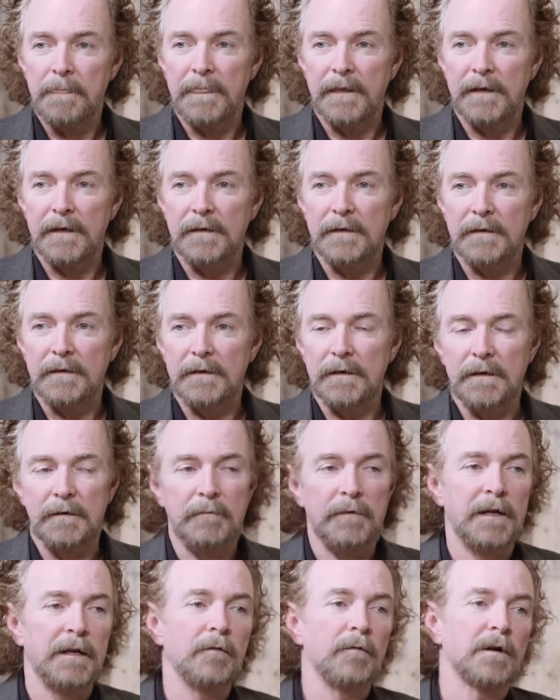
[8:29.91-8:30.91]
and
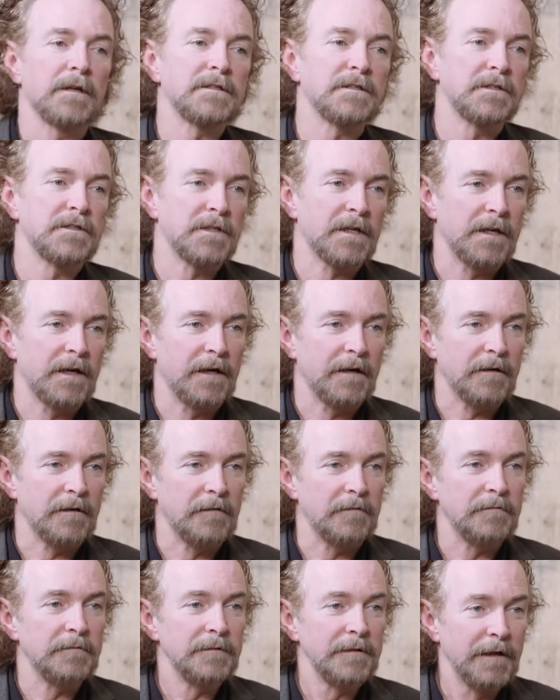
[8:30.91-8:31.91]
but he works in
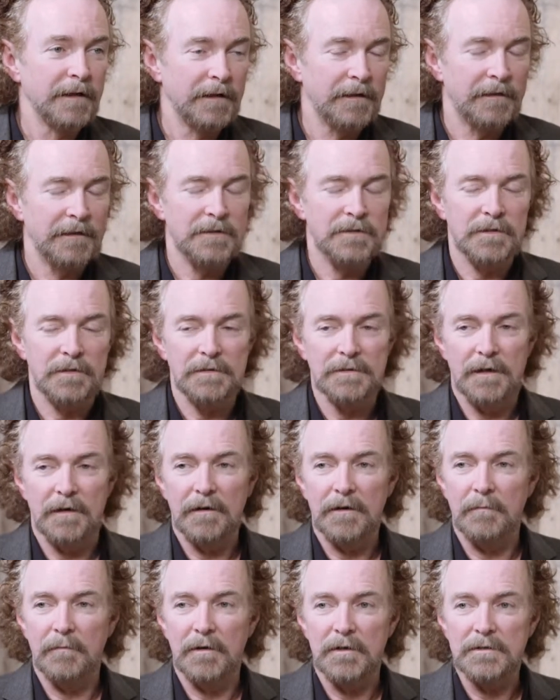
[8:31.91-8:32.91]
Chicago and he shoots all
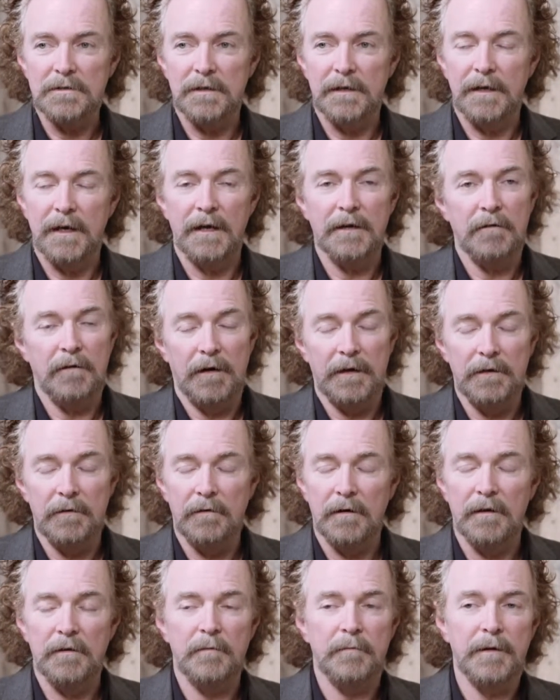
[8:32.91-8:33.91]
commercially. I know
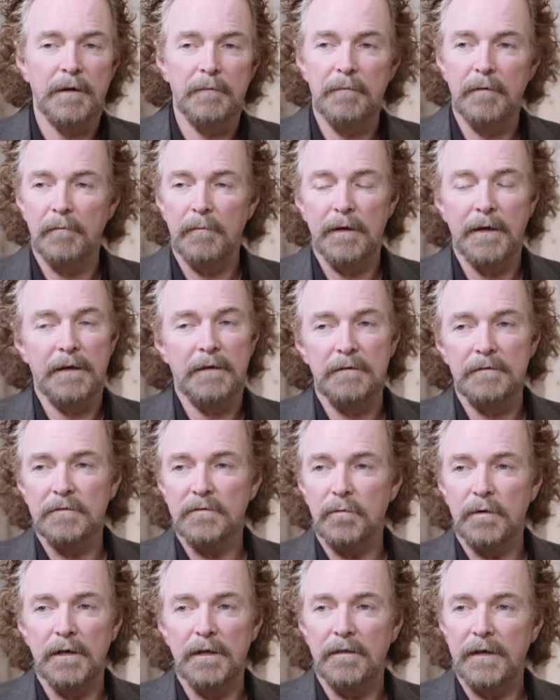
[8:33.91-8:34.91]
other people making
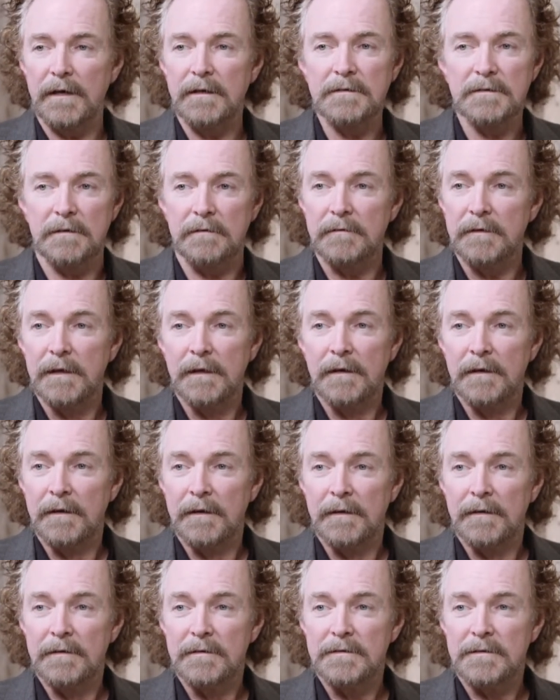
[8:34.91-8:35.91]
$20,000,
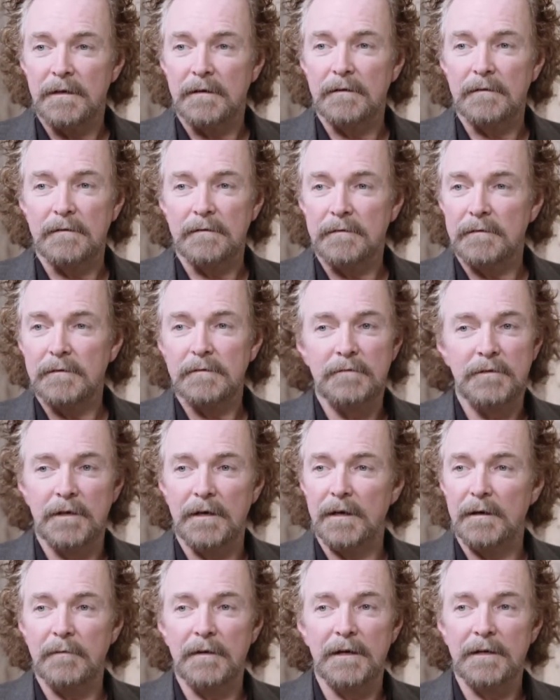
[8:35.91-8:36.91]
so you
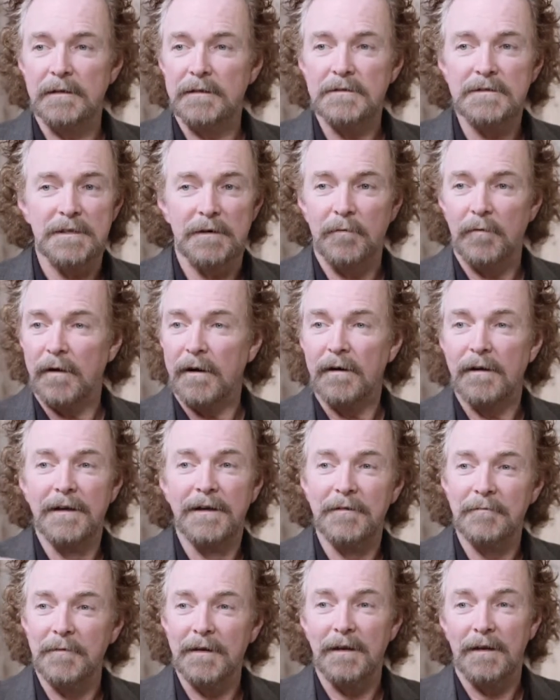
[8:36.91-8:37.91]
got to be in there somewhere.
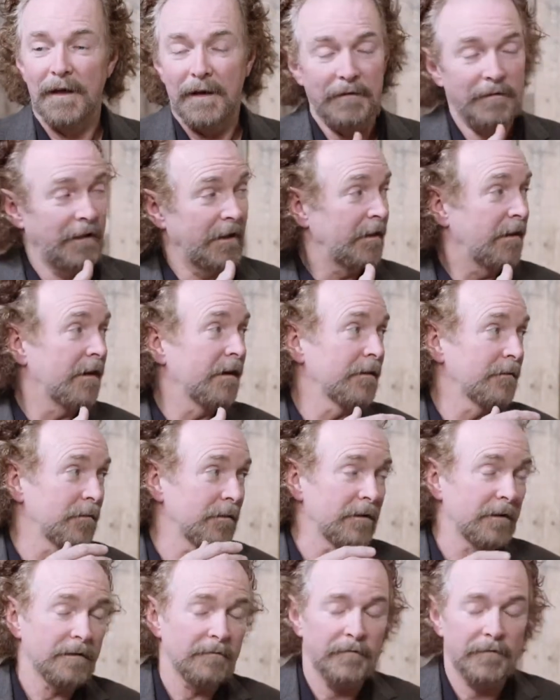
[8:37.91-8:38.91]
But a lot of hard
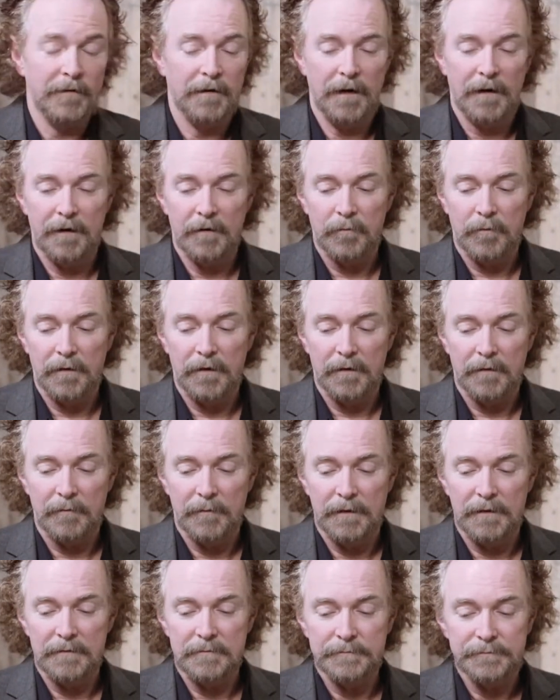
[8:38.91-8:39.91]
work, very hard work.
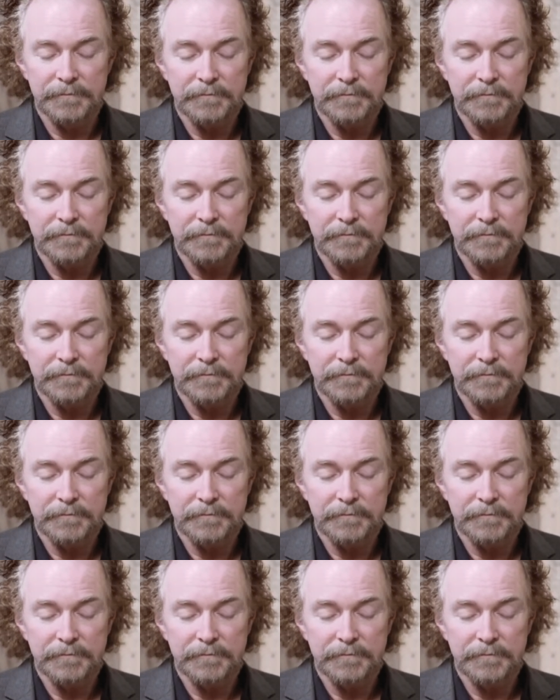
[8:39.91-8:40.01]
And